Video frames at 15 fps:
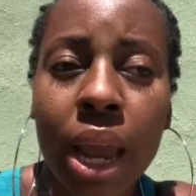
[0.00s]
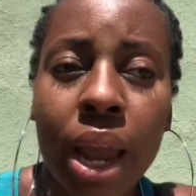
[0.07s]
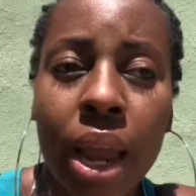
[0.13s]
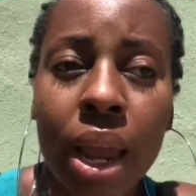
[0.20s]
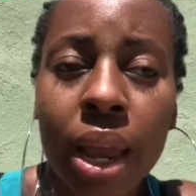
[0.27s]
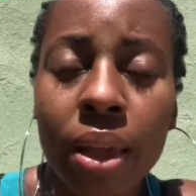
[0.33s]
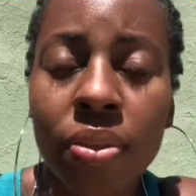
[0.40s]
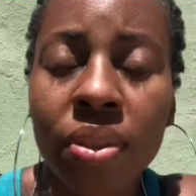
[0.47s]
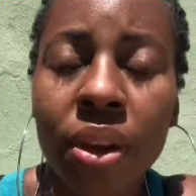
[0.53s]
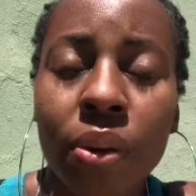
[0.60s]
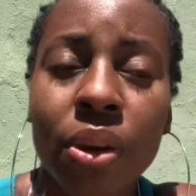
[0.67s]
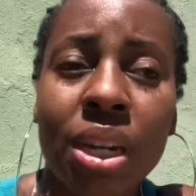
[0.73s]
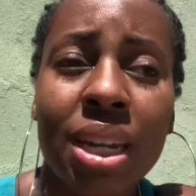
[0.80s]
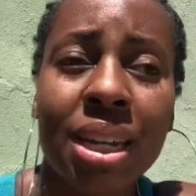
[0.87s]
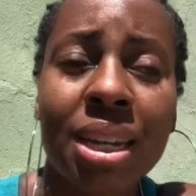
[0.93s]
And
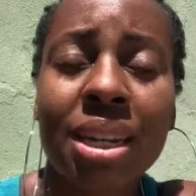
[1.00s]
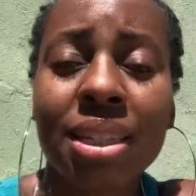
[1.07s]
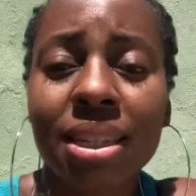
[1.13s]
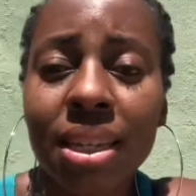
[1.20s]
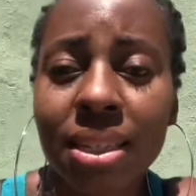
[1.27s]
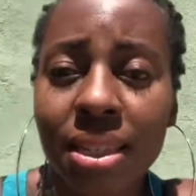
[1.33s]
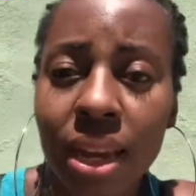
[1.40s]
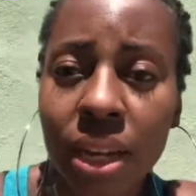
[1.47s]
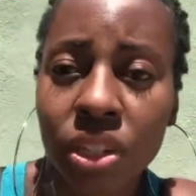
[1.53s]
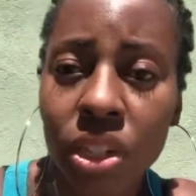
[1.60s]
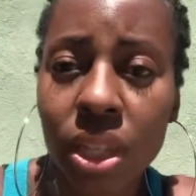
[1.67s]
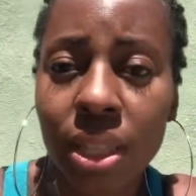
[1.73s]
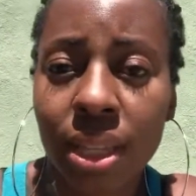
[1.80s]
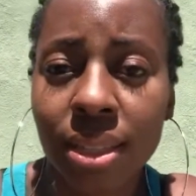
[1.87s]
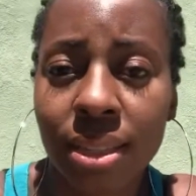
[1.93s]
there is a
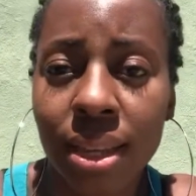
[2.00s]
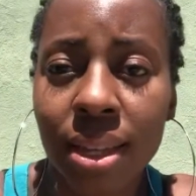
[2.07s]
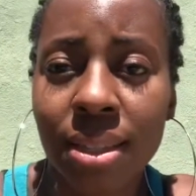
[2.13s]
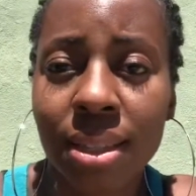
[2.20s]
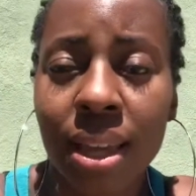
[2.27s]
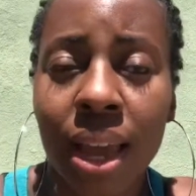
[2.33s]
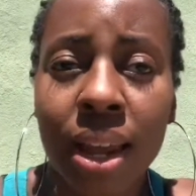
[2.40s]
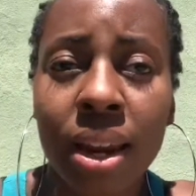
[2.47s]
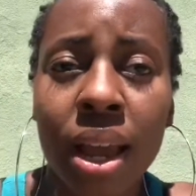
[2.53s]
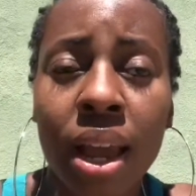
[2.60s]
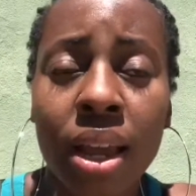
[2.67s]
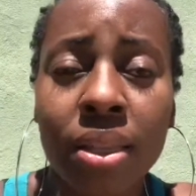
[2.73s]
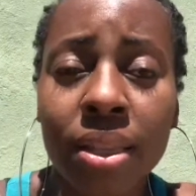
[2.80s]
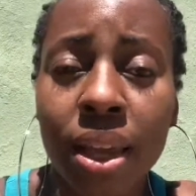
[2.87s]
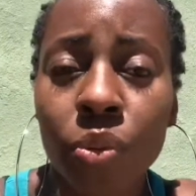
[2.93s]
section that says that
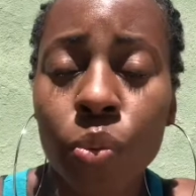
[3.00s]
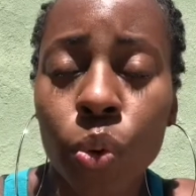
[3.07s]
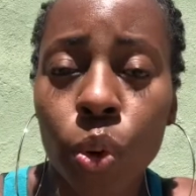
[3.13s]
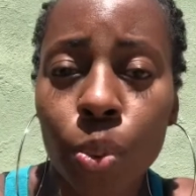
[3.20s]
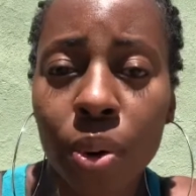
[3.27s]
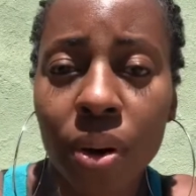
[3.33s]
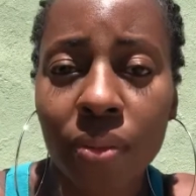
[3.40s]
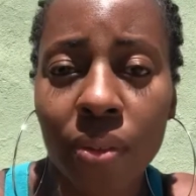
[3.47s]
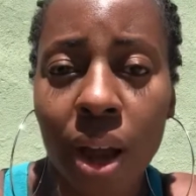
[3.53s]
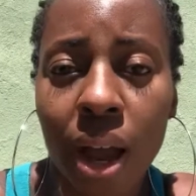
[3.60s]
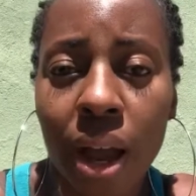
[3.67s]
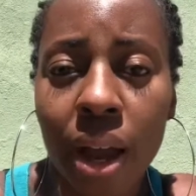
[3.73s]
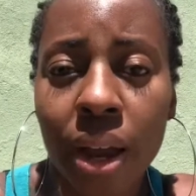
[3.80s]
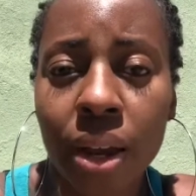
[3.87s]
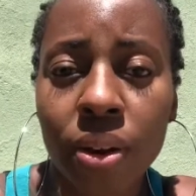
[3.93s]
they will
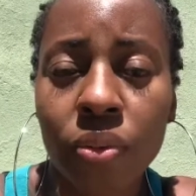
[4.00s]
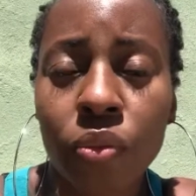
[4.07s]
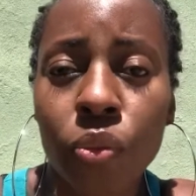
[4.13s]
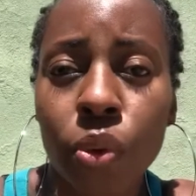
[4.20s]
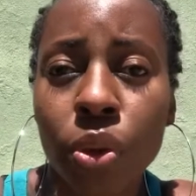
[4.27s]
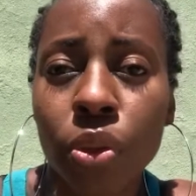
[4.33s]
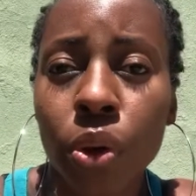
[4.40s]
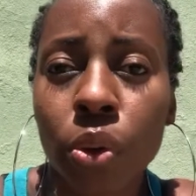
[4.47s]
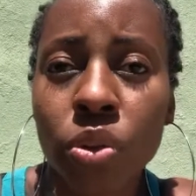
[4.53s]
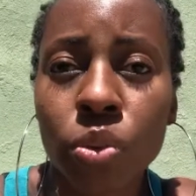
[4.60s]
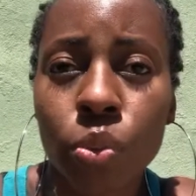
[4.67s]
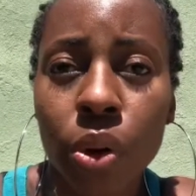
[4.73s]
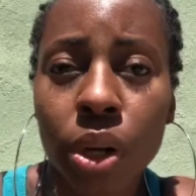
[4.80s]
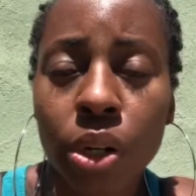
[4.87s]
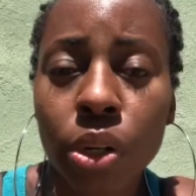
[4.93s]
provide for those
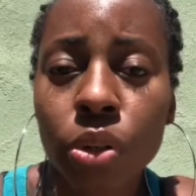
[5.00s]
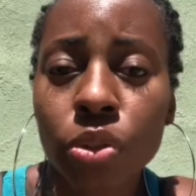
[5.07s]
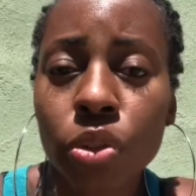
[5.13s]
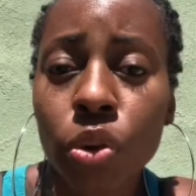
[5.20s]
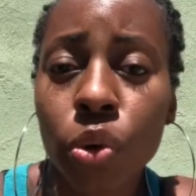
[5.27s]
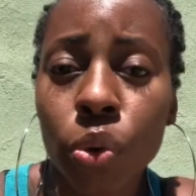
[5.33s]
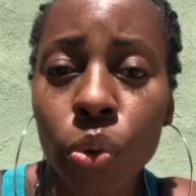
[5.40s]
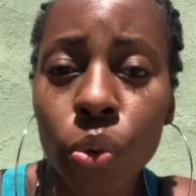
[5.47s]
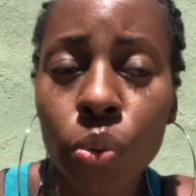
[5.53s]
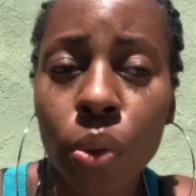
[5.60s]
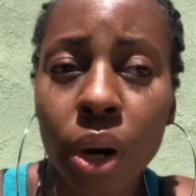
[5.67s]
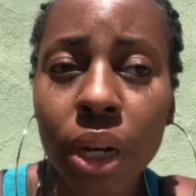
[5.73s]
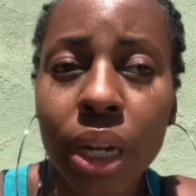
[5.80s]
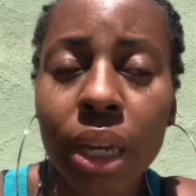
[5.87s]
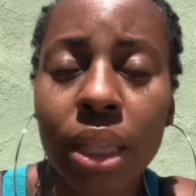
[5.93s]
workers who
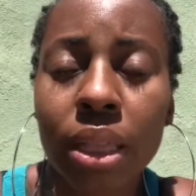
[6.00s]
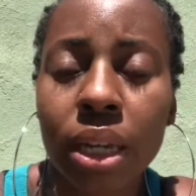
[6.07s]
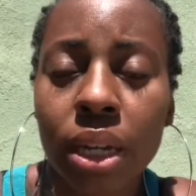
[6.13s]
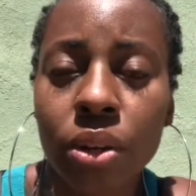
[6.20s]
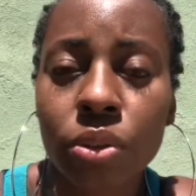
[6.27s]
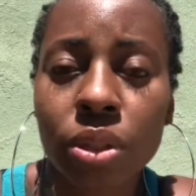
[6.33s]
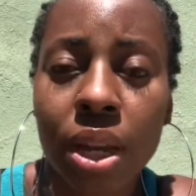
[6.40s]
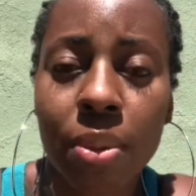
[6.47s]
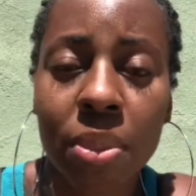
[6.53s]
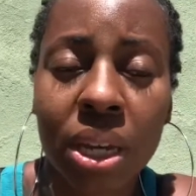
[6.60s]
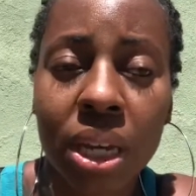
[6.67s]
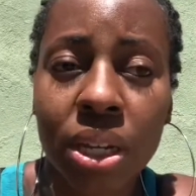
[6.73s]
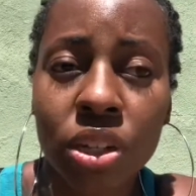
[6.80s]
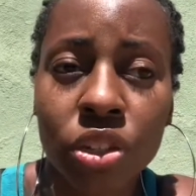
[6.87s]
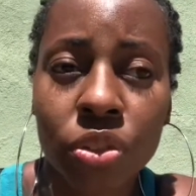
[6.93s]
work in the
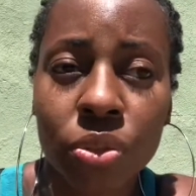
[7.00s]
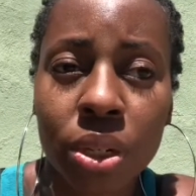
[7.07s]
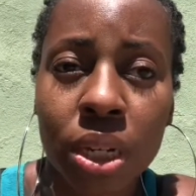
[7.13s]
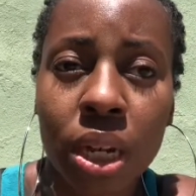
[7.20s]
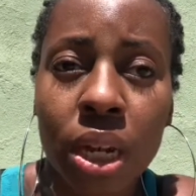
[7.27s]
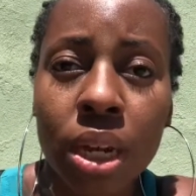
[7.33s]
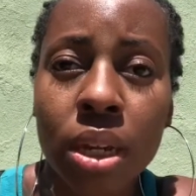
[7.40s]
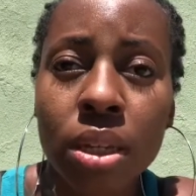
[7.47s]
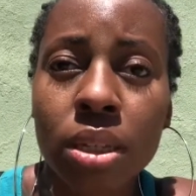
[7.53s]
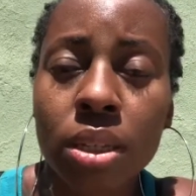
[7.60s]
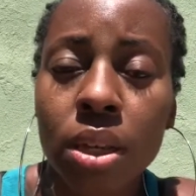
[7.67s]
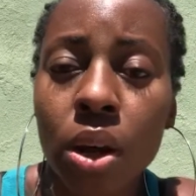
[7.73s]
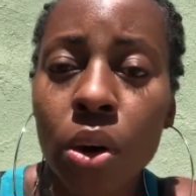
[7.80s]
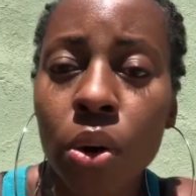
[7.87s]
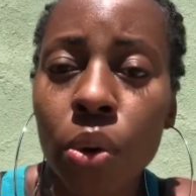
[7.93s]
entertainment industry.
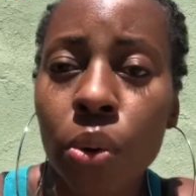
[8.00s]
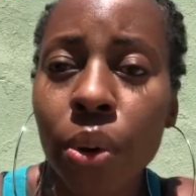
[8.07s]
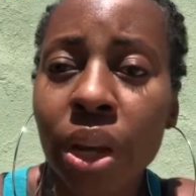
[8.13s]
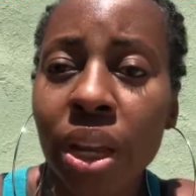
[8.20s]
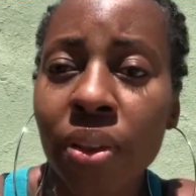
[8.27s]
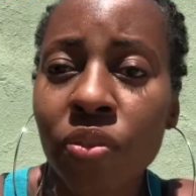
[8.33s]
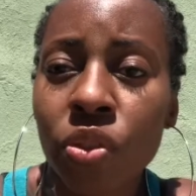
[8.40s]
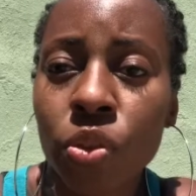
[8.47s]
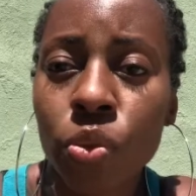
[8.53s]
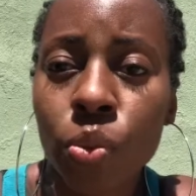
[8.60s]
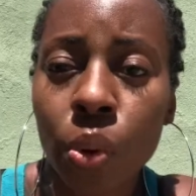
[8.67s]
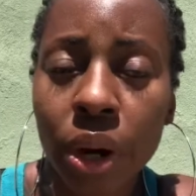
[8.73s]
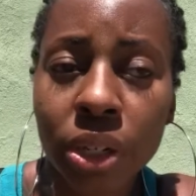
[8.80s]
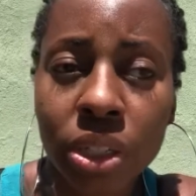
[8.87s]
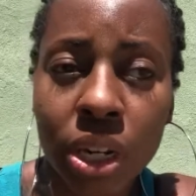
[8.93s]
So if you
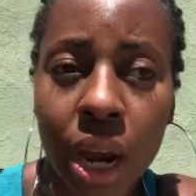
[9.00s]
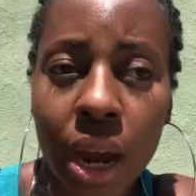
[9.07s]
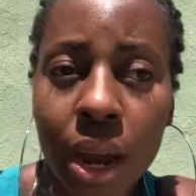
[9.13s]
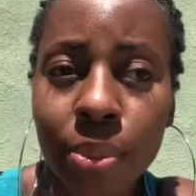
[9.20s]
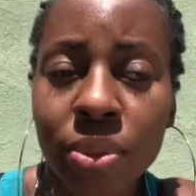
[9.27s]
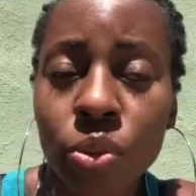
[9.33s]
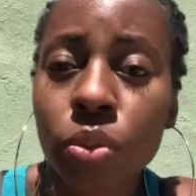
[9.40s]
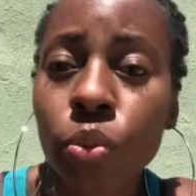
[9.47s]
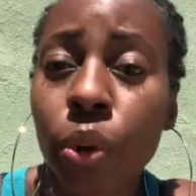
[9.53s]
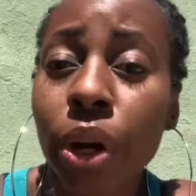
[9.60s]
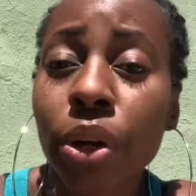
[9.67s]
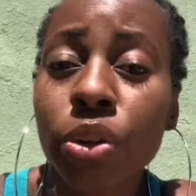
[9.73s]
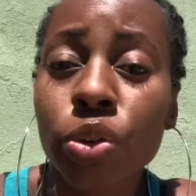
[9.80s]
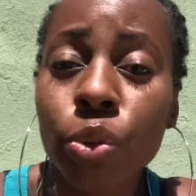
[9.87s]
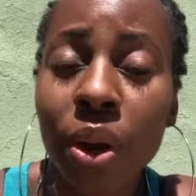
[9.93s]
work jobs
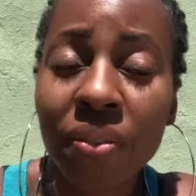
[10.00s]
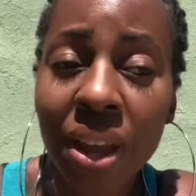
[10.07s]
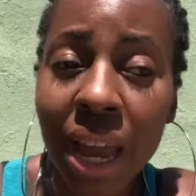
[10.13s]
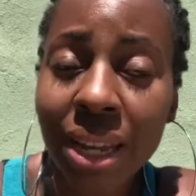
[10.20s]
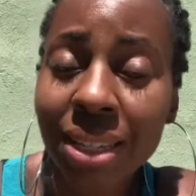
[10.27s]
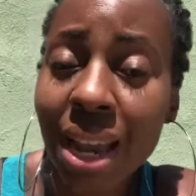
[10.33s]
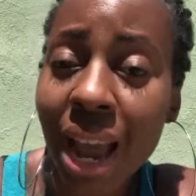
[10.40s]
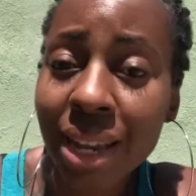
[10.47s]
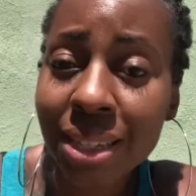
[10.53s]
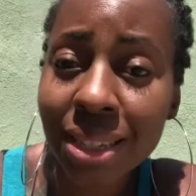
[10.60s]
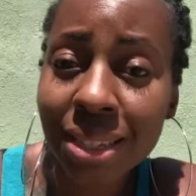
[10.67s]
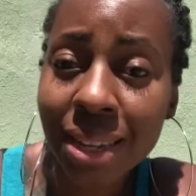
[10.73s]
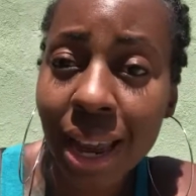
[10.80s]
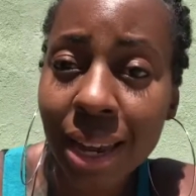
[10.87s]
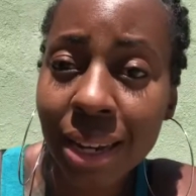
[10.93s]
where you have had taxes
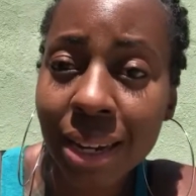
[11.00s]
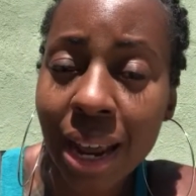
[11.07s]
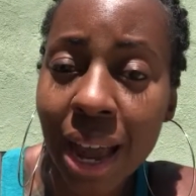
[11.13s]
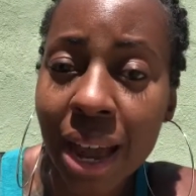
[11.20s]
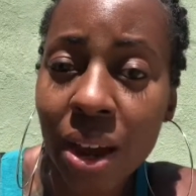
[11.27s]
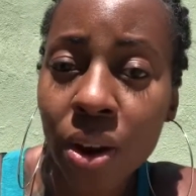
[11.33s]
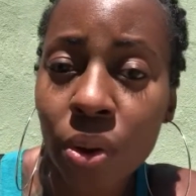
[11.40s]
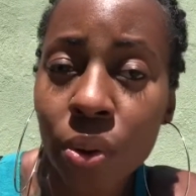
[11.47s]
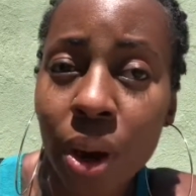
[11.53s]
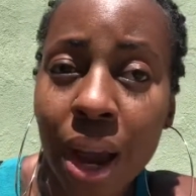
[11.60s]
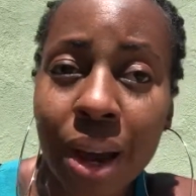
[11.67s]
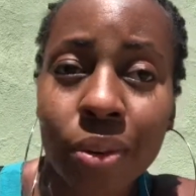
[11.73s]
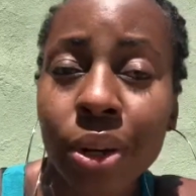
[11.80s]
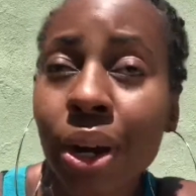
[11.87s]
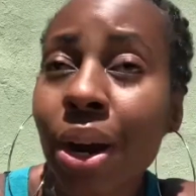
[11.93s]
taken out,
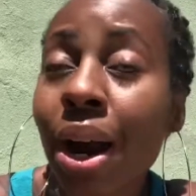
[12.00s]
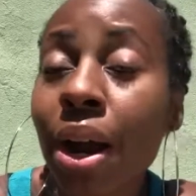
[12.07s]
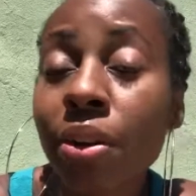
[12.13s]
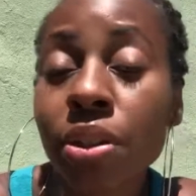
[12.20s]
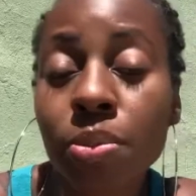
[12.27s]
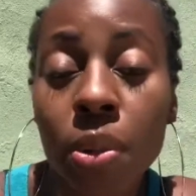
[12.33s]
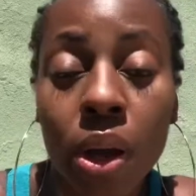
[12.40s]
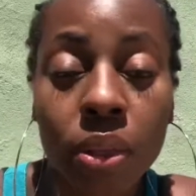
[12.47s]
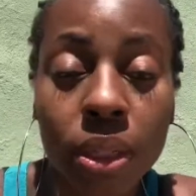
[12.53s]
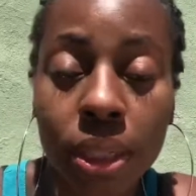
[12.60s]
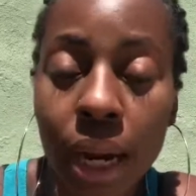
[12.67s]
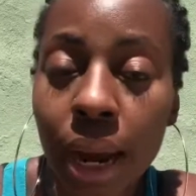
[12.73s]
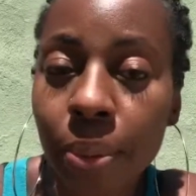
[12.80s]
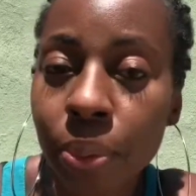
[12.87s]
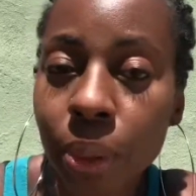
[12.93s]
I don't care how small the
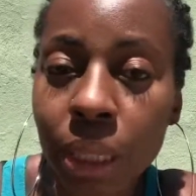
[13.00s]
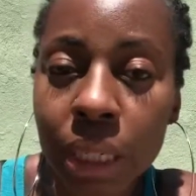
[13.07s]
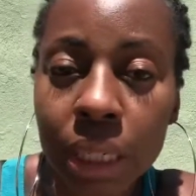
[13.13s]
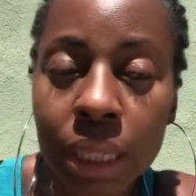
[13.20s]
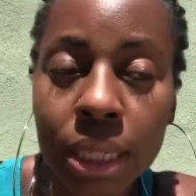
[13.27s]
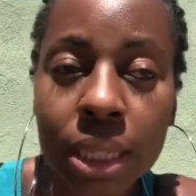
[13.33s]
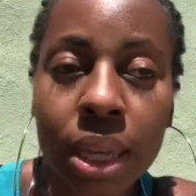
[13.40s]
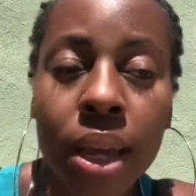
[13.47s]
job was,